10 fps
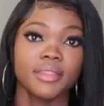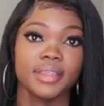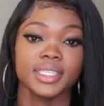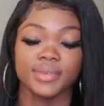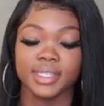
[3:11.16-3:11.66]

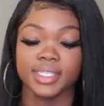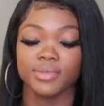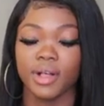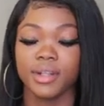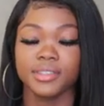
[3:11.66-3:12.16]
this one as
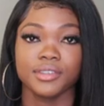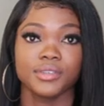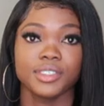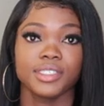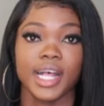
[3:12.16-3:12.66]
well
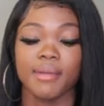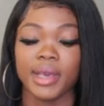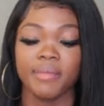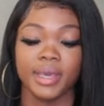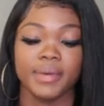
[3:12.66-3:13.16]
to style
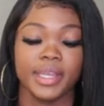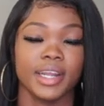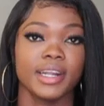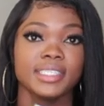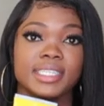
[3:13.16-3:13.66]
my baby
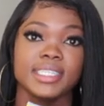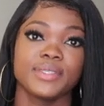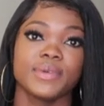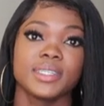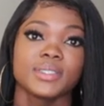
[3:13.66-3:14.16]
hairs, and
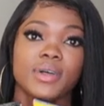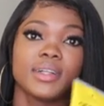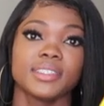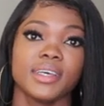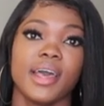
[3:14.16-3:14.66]
this one as
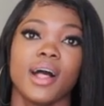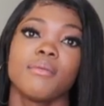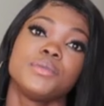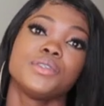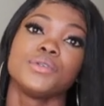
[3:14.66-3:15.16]
well to
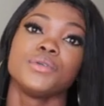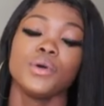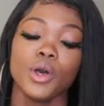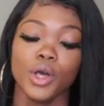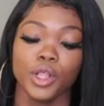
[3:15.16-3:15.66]
help to
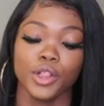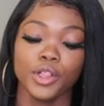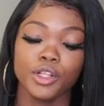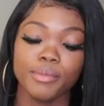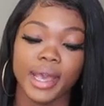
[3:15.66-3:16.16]

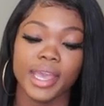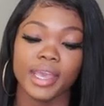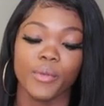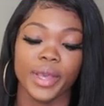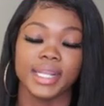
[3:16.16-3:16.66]
glue
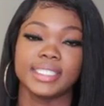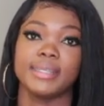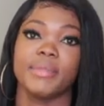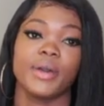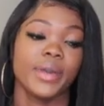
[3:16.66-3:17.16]
my
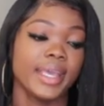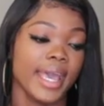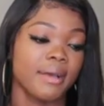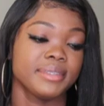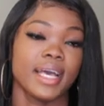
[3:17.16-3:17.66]
wig
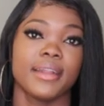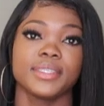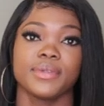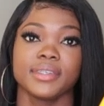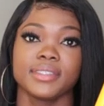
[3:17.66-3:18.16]
cap down,
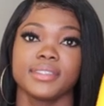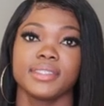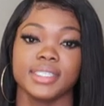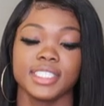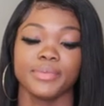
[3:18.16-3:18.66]
as well as
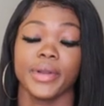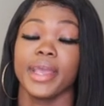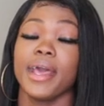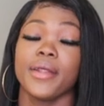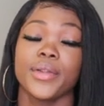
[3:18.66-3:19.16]
this
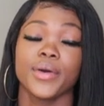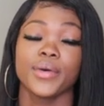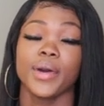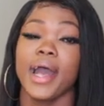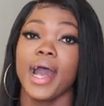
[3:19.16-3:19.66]
spray. I don't
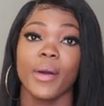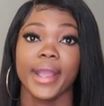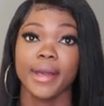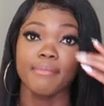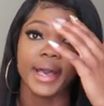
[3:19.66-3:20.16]
know how I
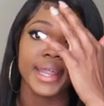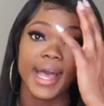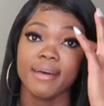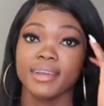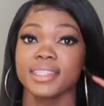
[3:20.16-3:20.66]
come by to
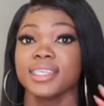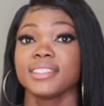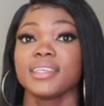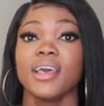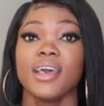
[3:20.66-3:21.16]
having
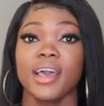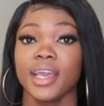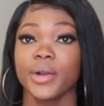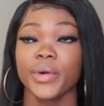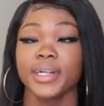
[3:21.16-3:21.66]
these
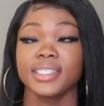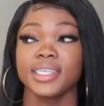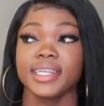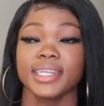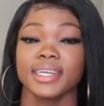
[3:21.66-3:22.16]
in
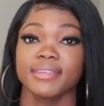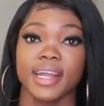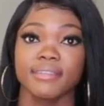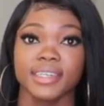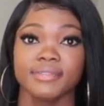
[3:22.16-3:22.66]
quarantine. I never
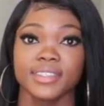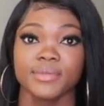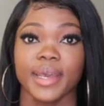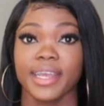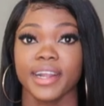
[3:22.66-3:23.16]
ever even do
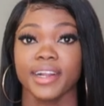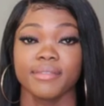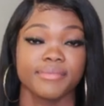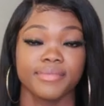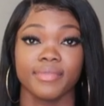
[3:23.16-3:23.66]
my
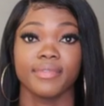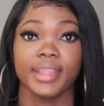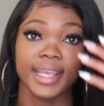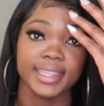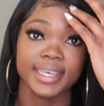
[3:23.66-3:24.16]
hair
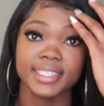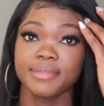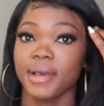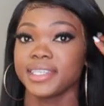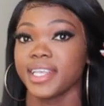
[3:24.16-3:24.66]
like
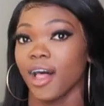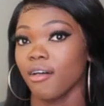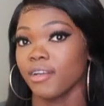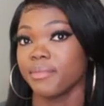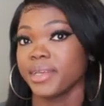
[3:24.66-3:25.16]
this
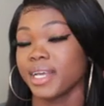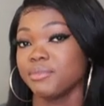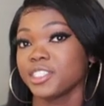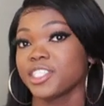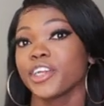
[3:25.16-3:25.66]
myself. I mean,
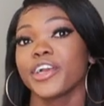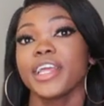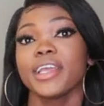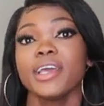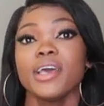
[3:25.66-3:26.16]
I'm just
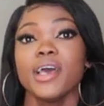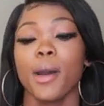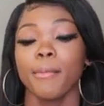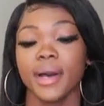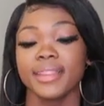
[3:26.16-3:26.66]
learning,
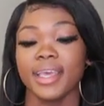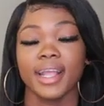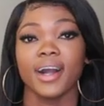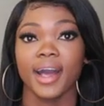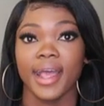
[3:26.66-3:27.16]
but
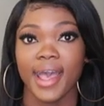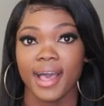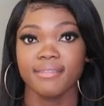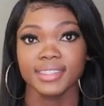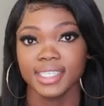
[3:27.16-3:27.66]
thank God I
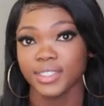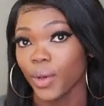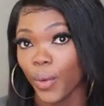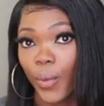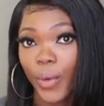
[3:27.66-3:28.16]
have these
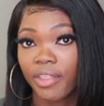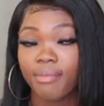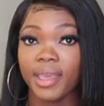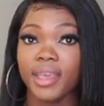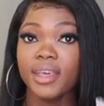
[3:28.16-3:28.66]
with
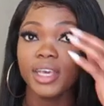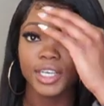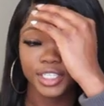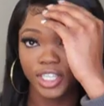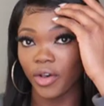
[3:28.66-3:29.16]
me.
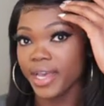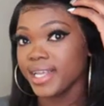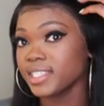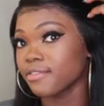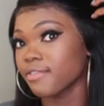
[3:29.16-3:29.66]
So it
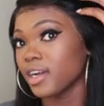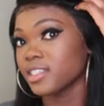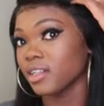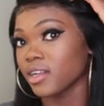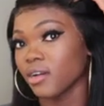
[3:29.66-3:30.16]
is a
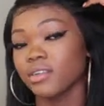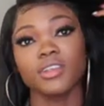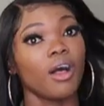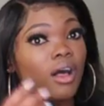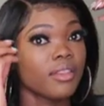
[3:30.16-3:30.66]
frontal. It goes
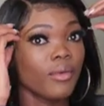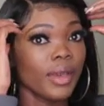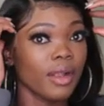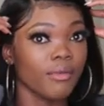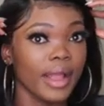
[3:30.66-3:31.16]
all the
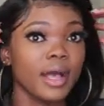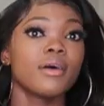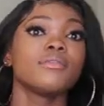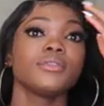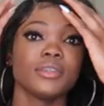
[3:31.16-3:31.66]
way
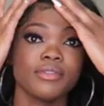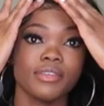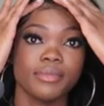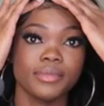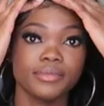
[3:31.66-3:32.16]
around
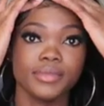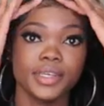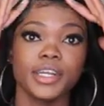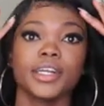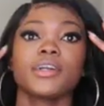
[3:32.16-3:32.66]
from
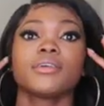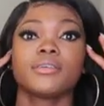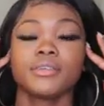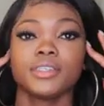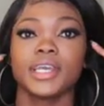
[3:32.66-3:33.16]
here.
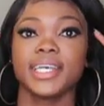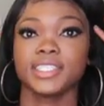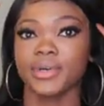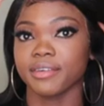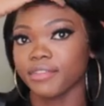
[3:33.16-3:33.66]
You guys
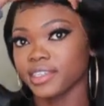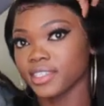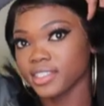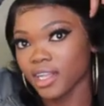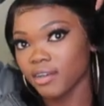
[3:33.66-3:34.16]
know what a
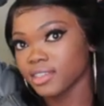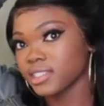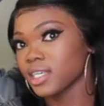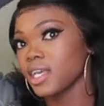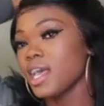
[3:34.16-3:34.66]
frontal is,
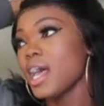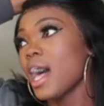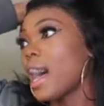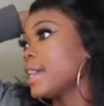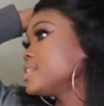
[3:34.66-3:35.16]
obviously.
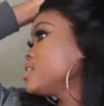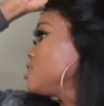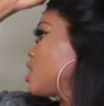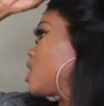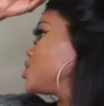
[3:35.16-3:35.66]
I
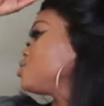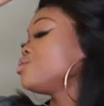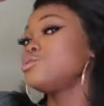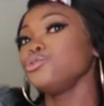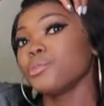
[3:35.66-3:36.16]
did not
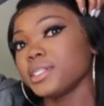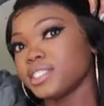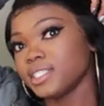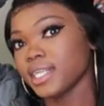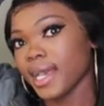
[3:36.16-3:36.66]
do too much
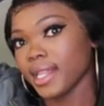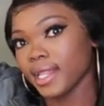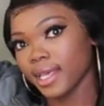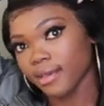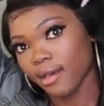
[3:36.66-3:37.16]

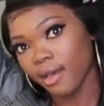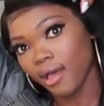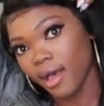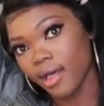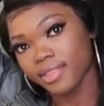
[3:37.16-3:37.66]
styling
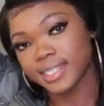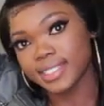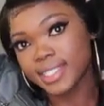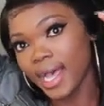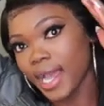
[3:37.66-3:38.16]
up the
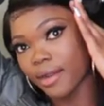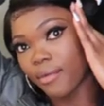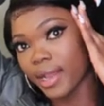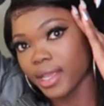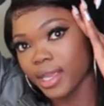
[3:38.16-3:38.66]
side
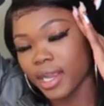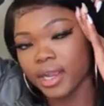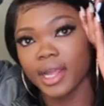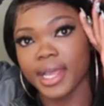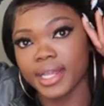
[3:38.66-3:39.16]
right
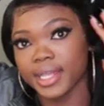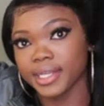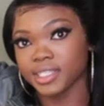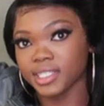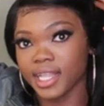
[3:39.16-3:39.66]
here. I kind of
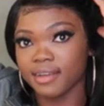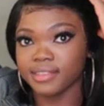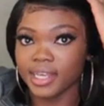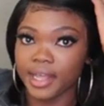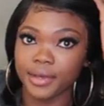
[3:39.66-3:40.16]
like just
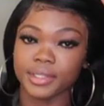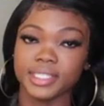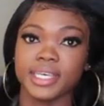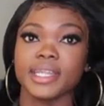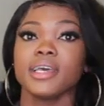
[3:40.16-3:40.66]
left it. I only
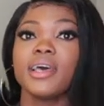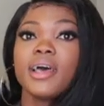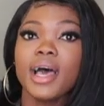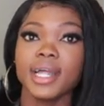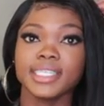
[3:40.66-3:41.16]
did
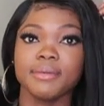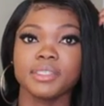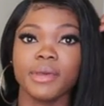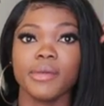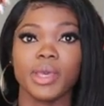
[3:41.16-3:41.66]
attempt
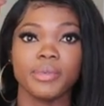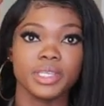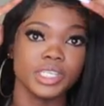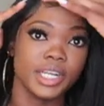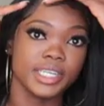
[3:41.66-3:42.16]
to make
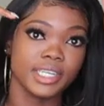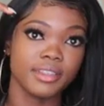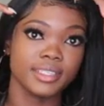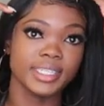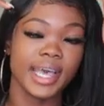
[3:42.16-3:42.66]
baby's hairs at
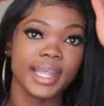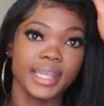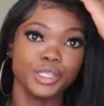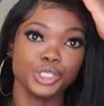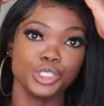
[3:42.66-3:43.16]
the side.
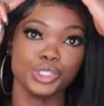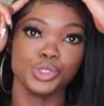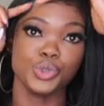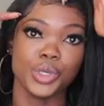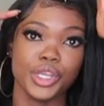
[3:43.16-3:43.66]
I usually
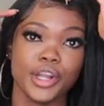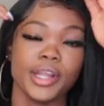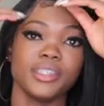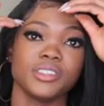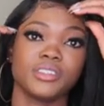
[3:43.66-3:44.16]
just do here
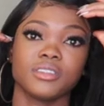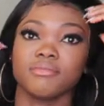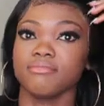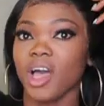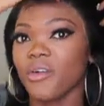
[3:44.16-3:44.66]
and
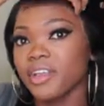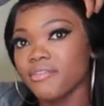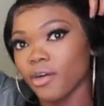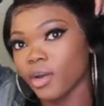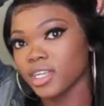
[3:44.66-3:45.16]
just not really
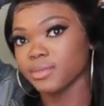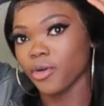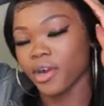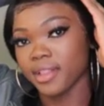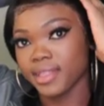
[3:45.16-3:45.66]
focus
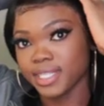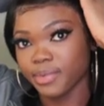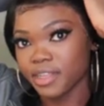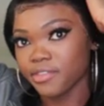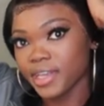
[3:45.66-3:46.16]
more on this.
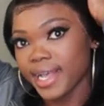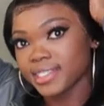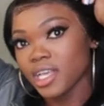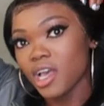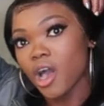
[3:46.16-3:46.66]
But if you
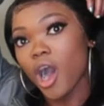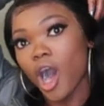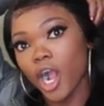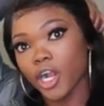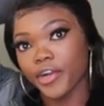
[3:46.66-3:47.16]
guys
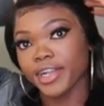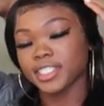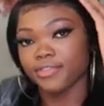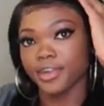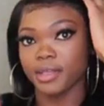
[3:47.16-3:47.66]
are
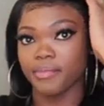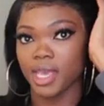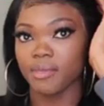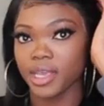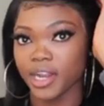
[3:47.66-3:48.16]
crazy for the
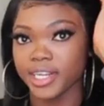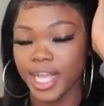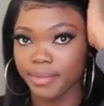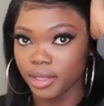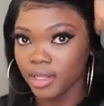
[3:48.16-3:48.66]
baby hair
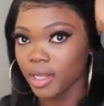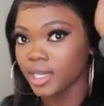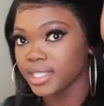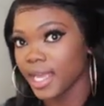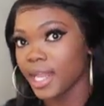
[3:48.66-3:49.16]
type of
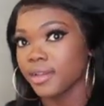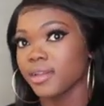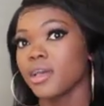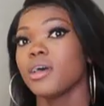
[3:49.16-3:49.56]
look, then